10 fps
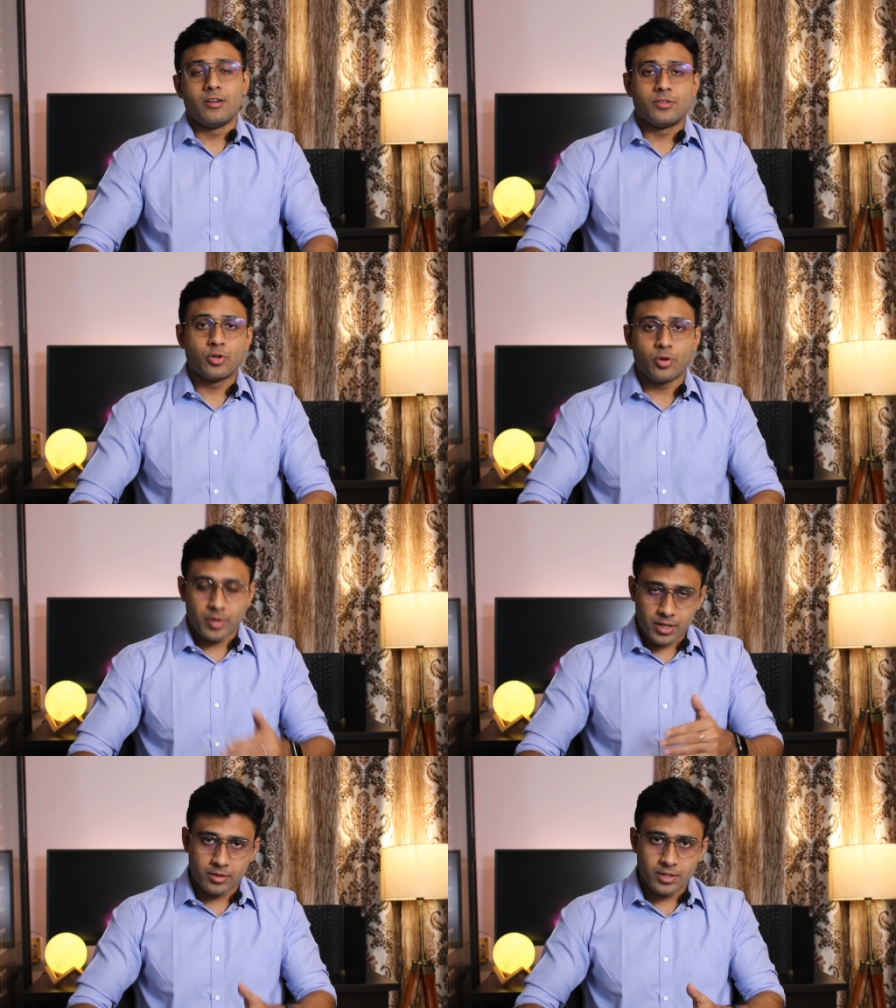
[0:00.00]

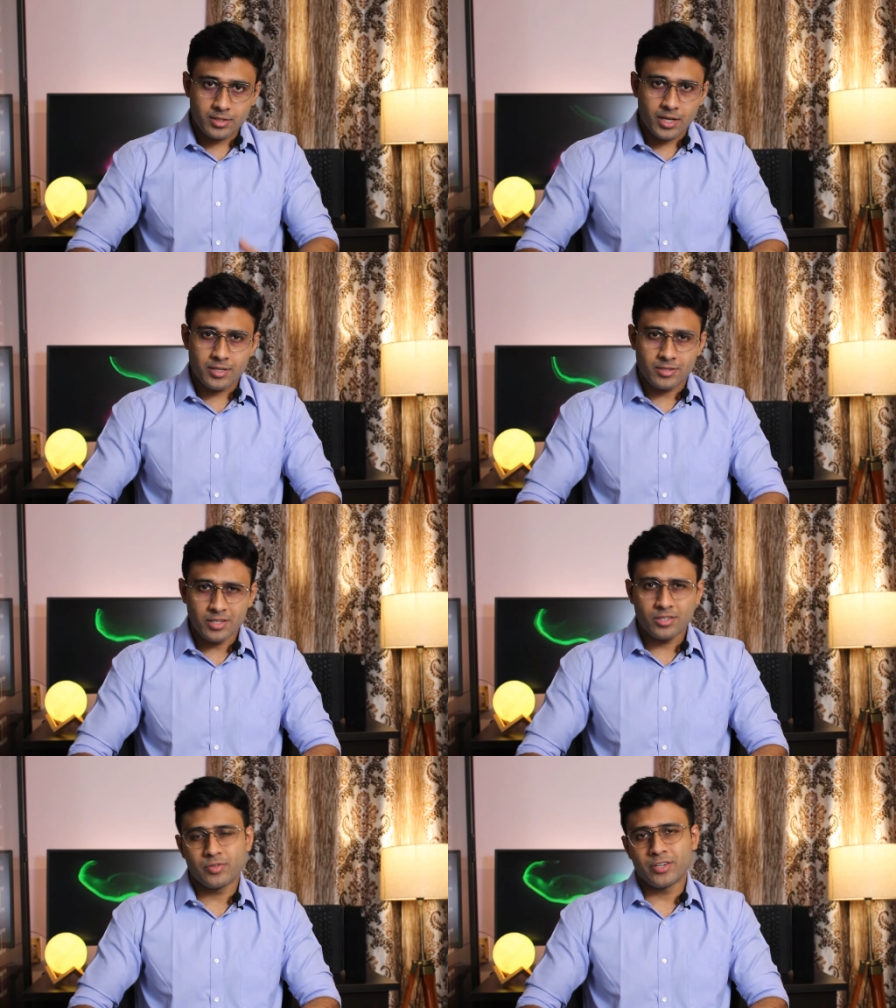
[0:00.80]
So, in this case,
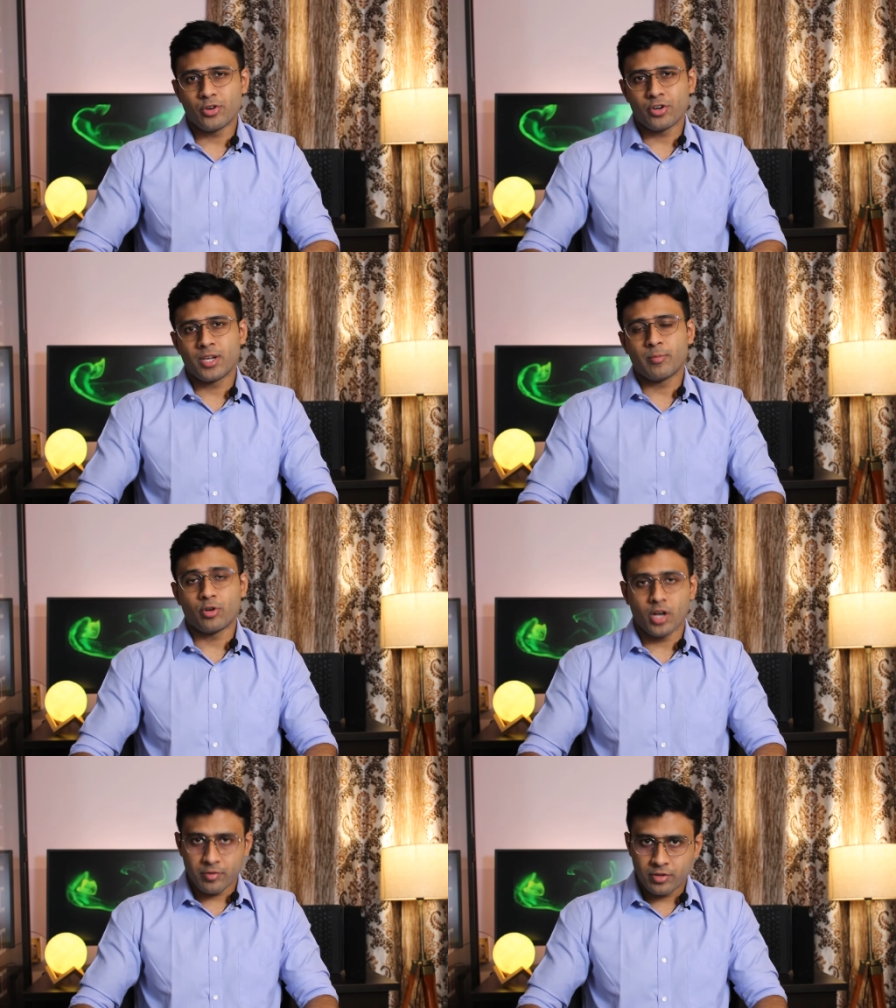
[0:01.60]
since we are talking
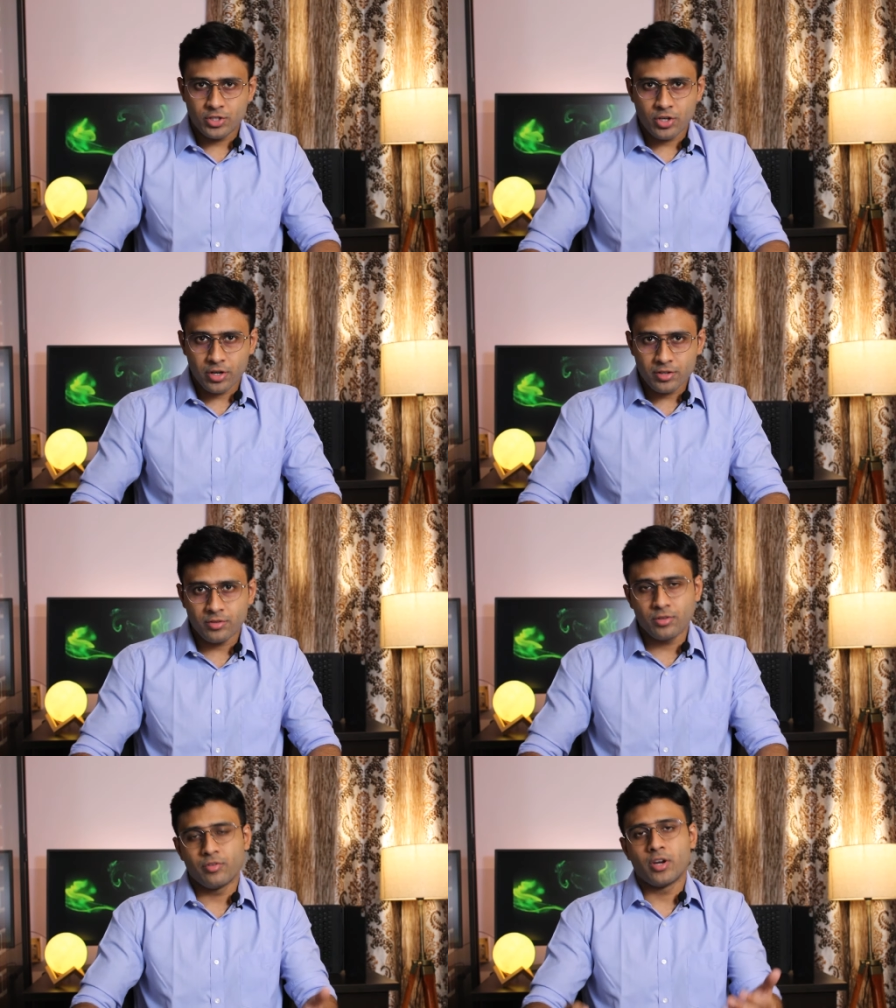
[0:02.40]
about life
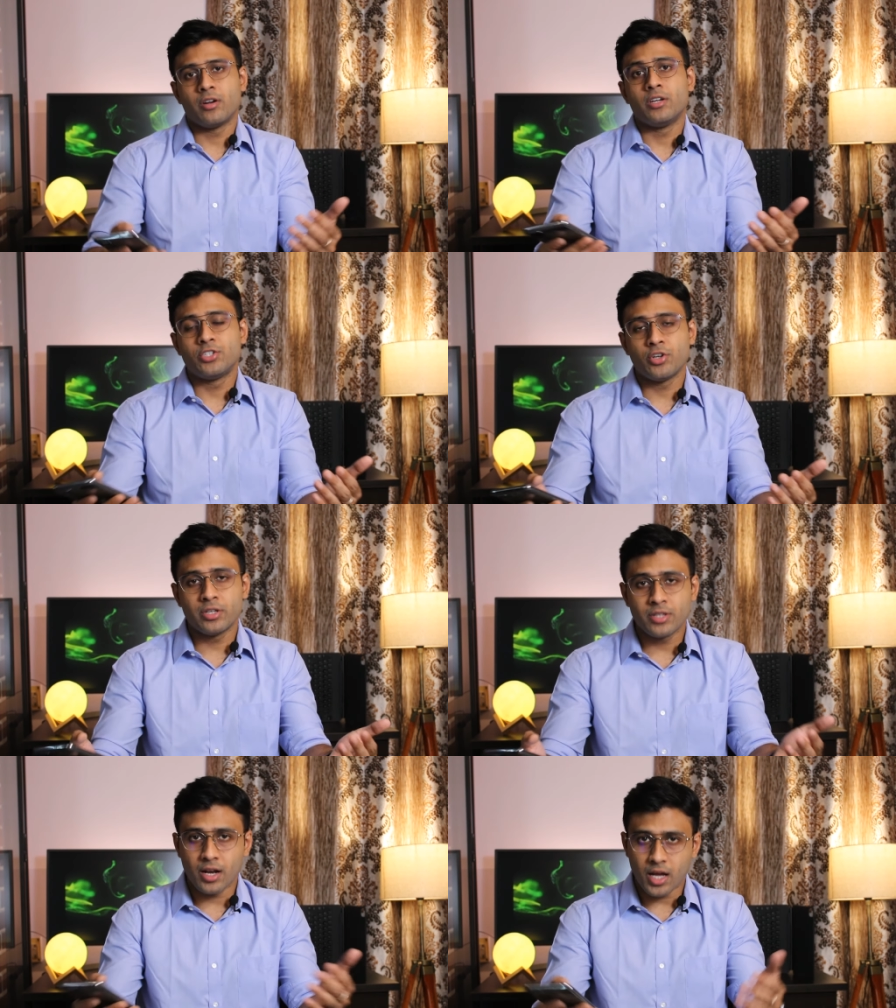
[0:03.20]
insurance, we are
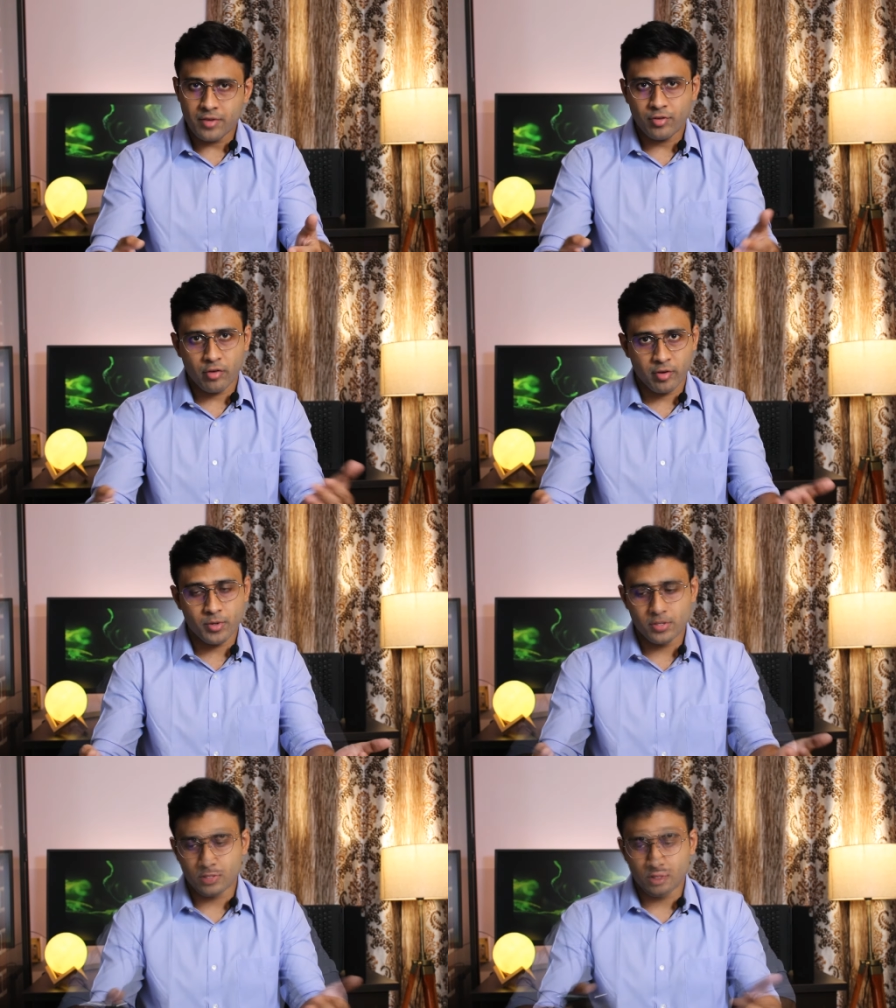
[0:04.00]
insuring the life of a
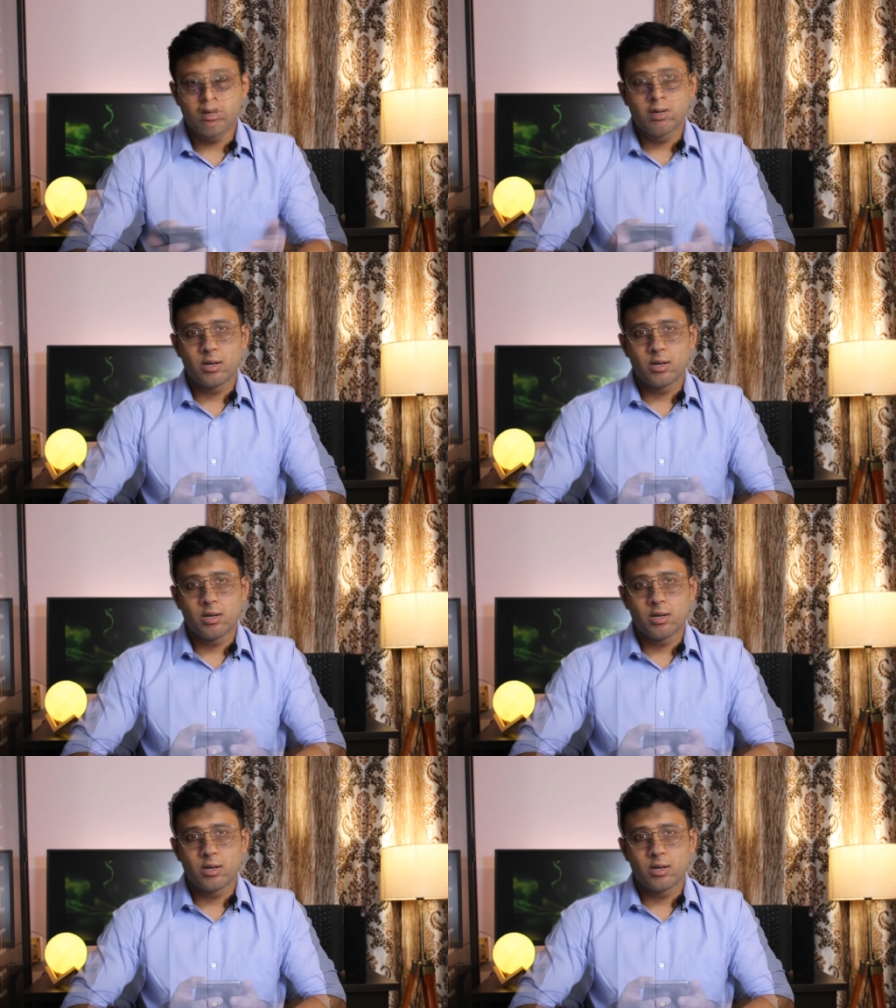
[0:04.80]
person.